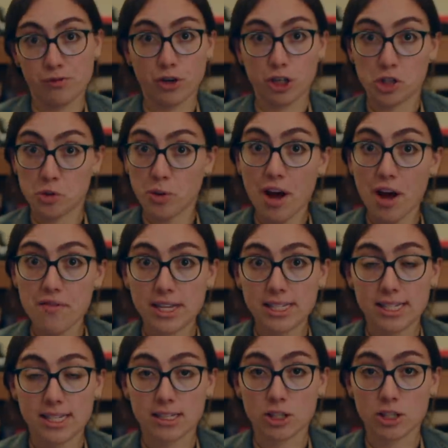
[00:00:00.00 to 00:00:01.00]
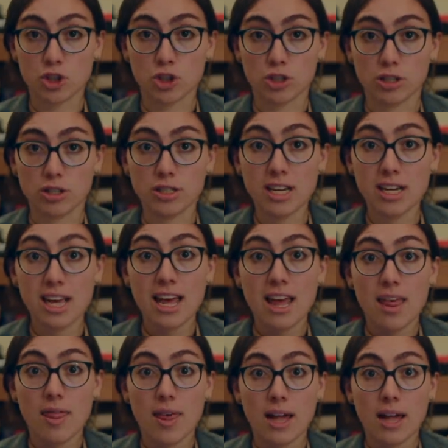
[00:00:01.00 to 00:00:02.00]
as far as privacy is concerned,
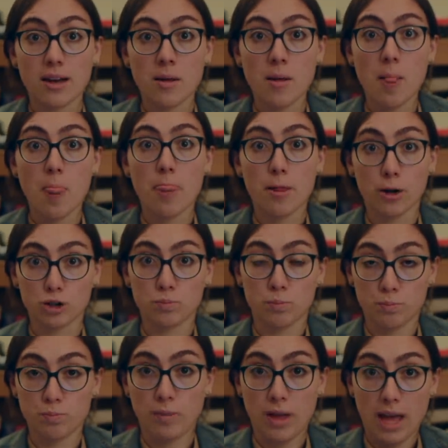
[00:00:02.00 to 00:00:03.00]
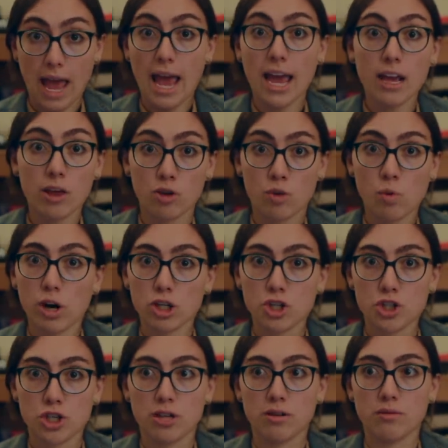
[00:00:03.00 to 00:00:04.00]
then there's a, the
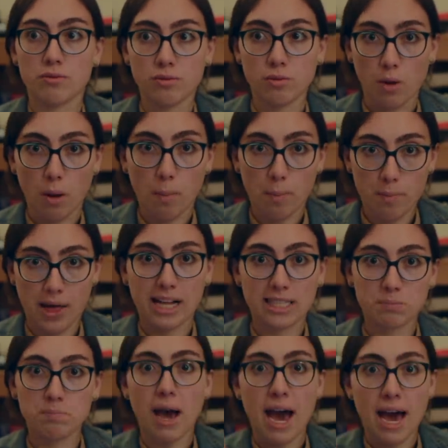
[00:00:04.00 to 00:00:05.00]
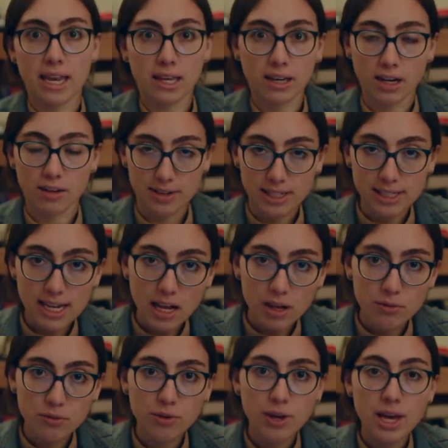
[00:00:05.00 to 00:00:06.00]
question of, well, that's bad in and of
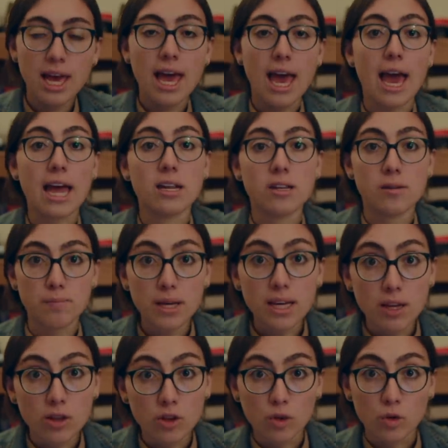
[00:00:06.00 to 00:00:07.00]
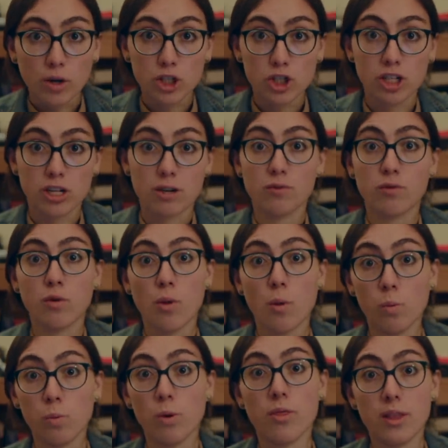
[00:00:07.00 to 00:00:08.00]
itself, and B, the question
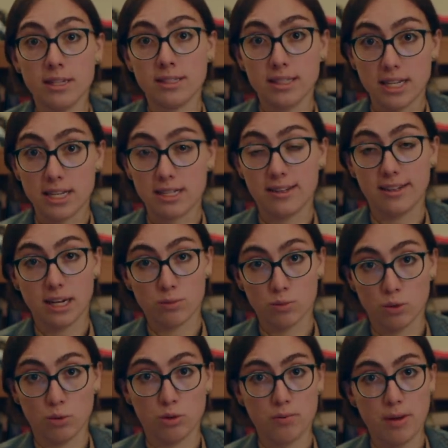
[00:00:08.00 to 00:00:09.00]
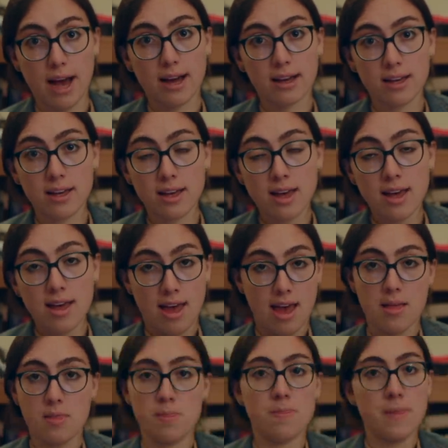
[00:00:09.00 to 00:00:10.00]
of, would this lead to get rolled back?
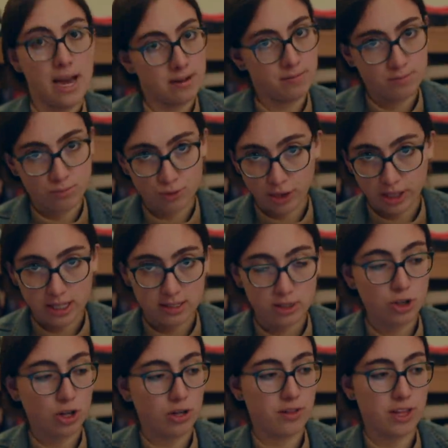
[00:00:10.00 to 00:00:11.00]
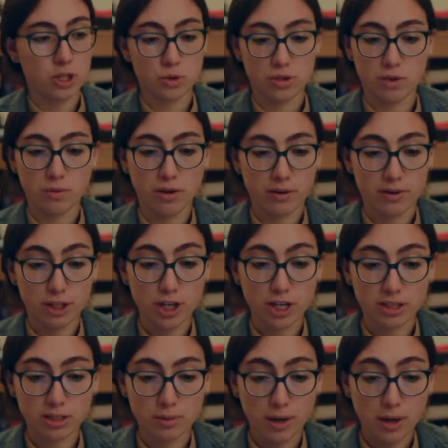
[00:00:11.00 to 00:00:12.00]
And that relates to all the issues that we
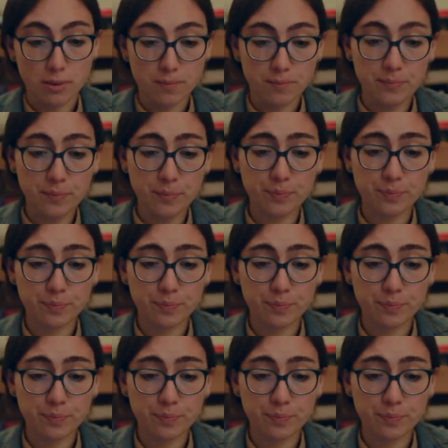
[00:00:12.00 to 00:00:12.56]
already talked about.